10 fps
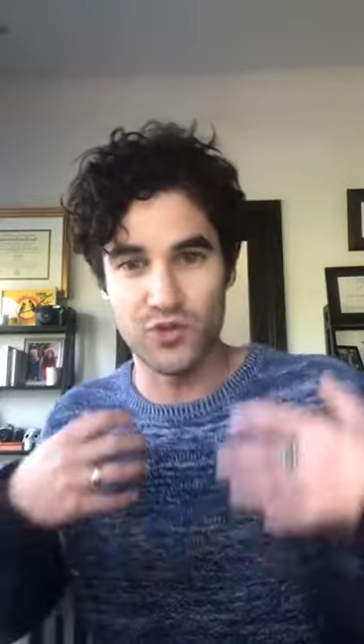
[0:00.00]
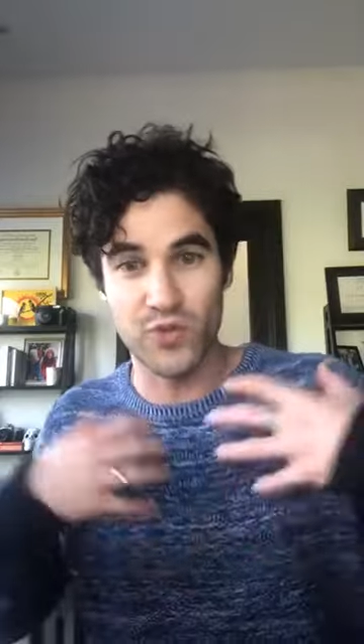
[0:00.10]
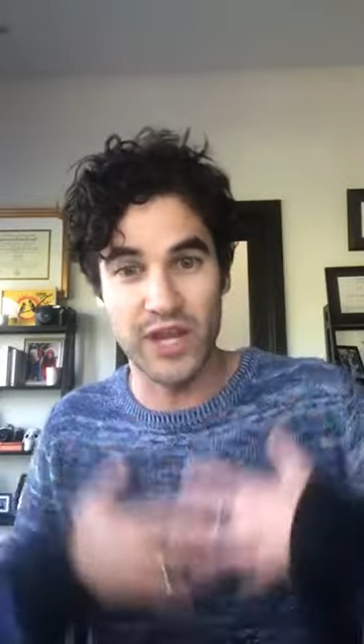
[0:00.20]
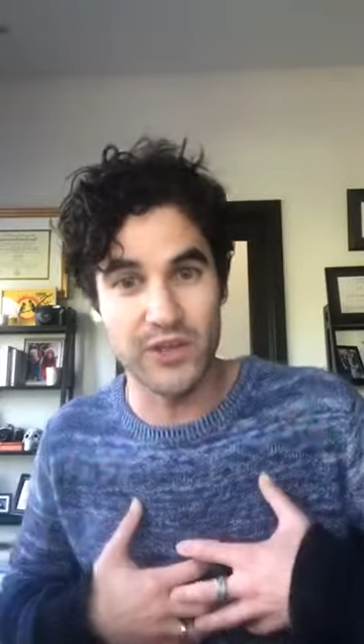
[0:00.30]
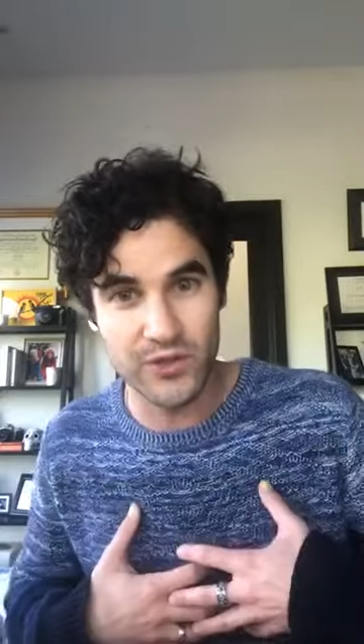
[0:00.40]

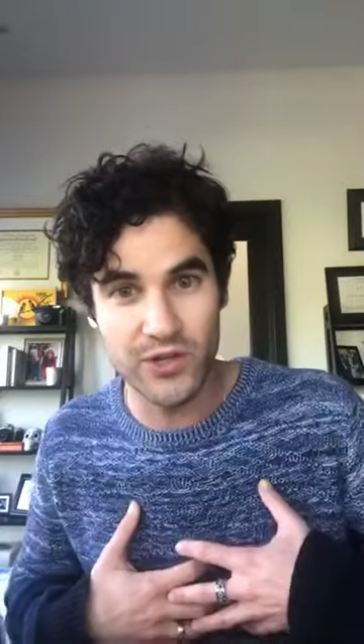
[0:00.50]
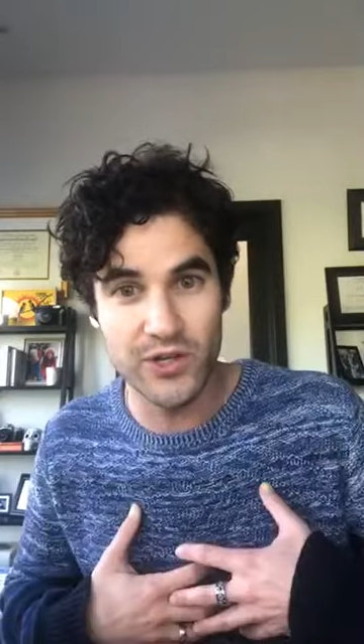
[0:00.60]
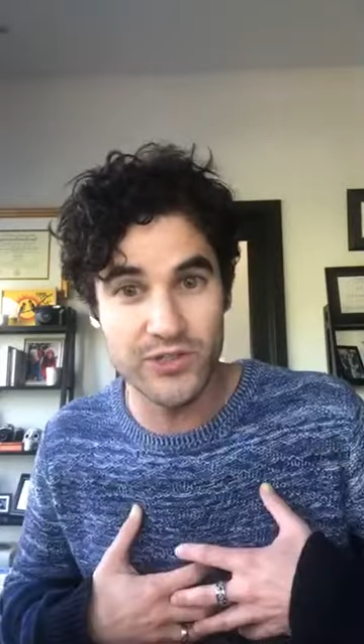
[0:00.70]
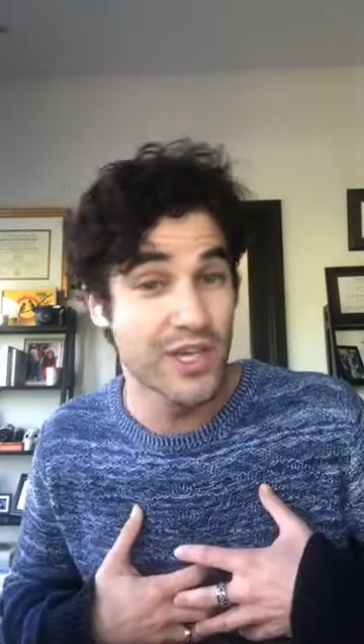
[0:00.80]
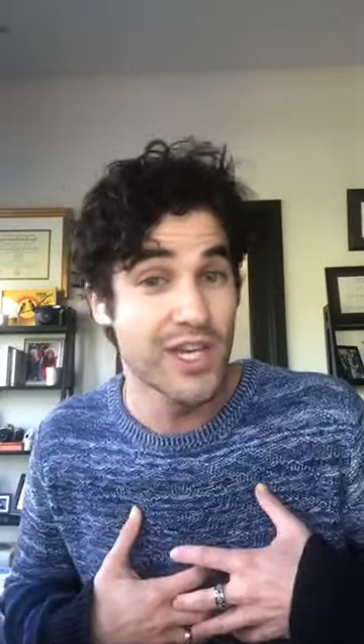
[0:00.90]
regular
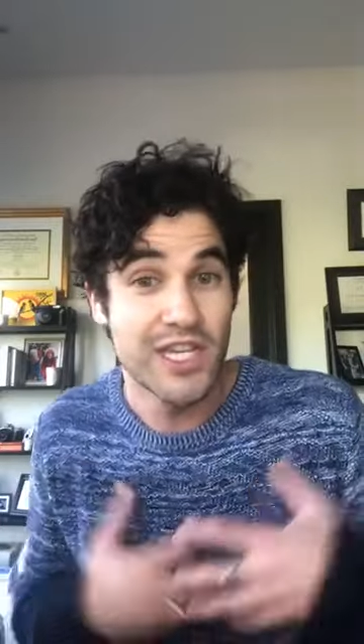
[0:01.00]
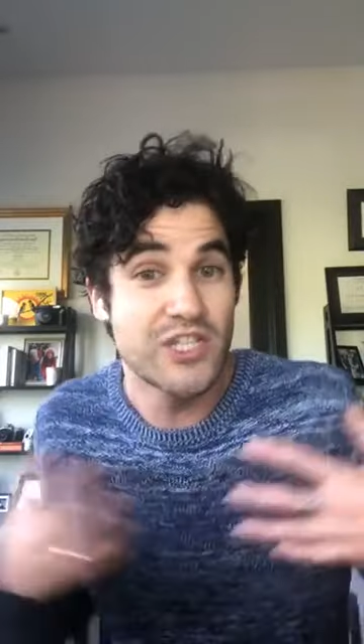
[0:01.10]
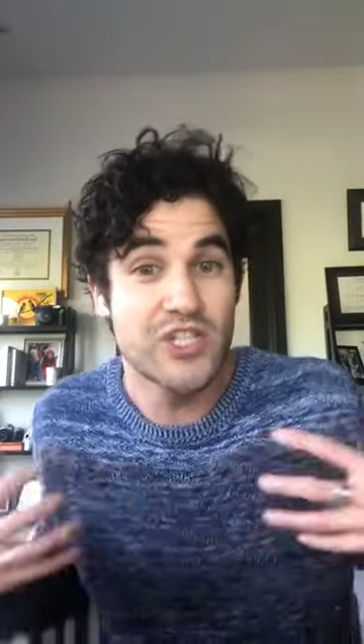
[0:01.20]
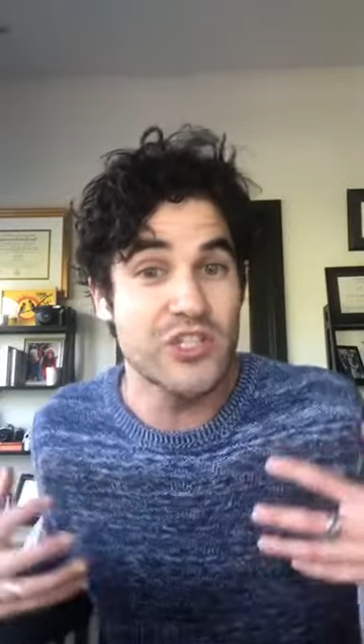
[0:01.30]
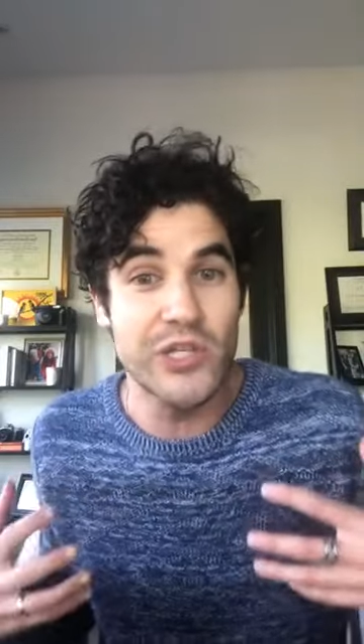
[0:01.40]
clothes, you
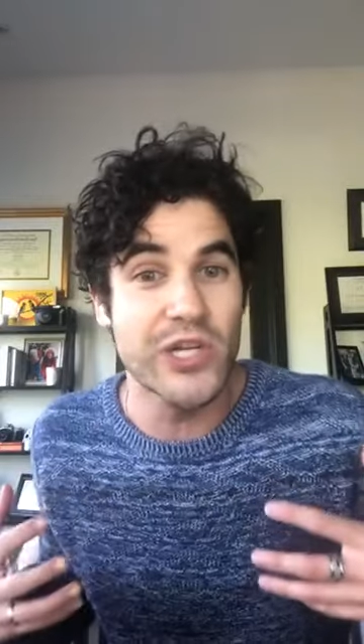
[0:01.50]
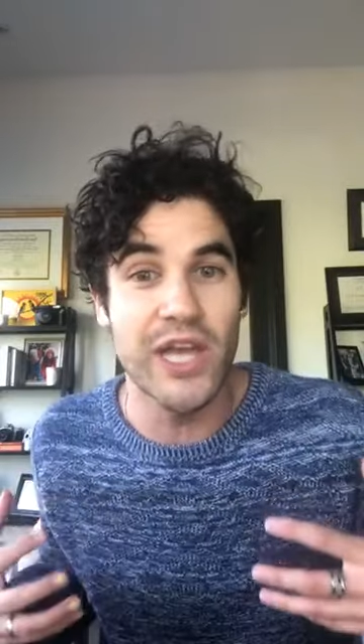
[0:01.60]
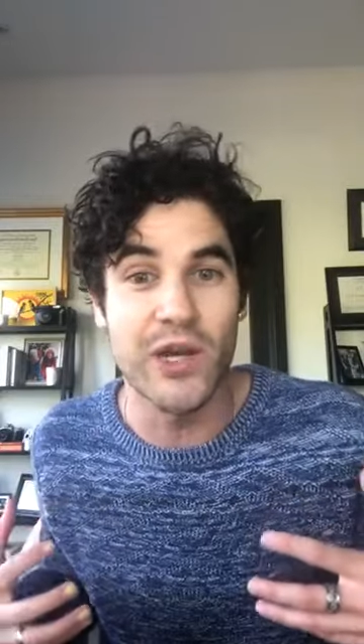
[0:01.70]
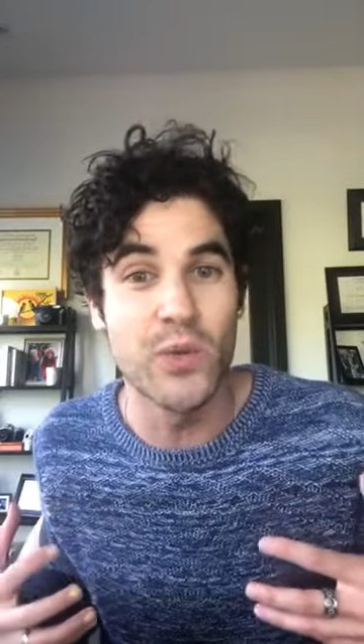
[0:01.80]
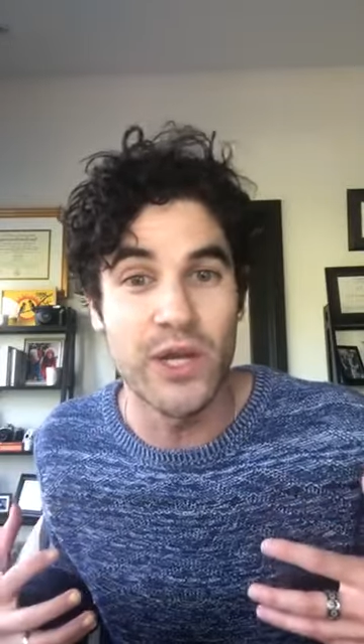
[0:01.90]
just look
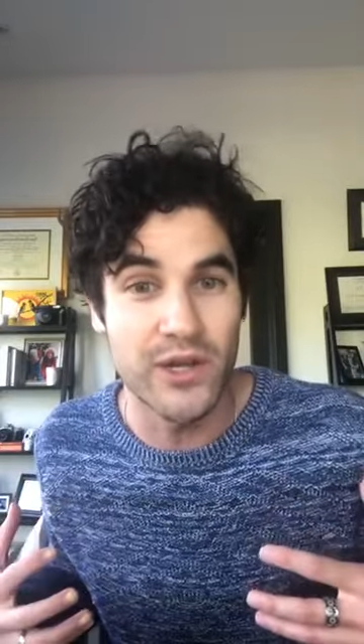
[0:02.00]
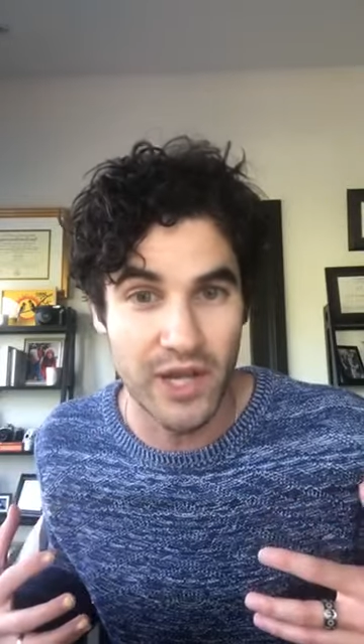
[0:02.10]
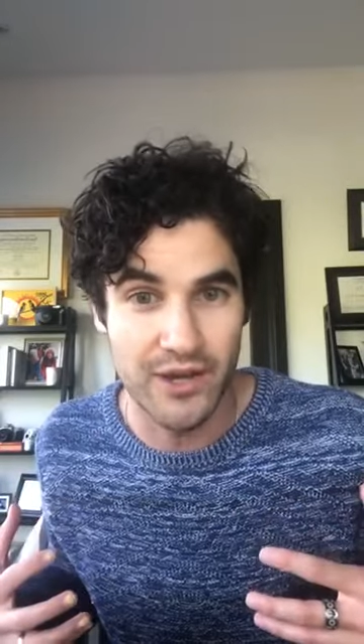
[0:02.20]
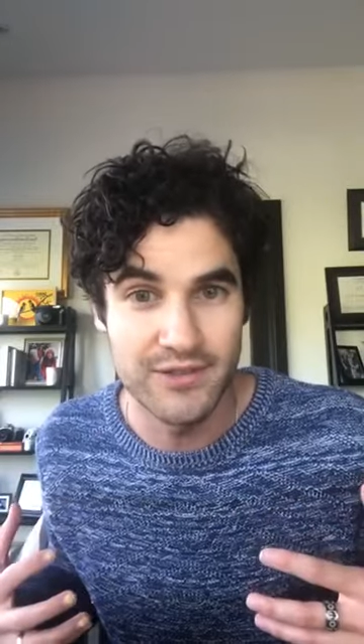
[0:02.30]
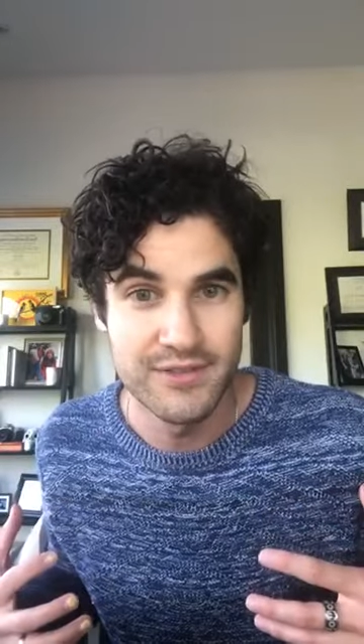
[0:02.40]
like a
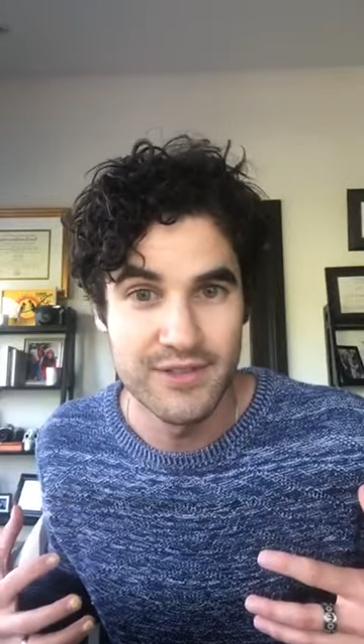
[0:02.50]
weirdo.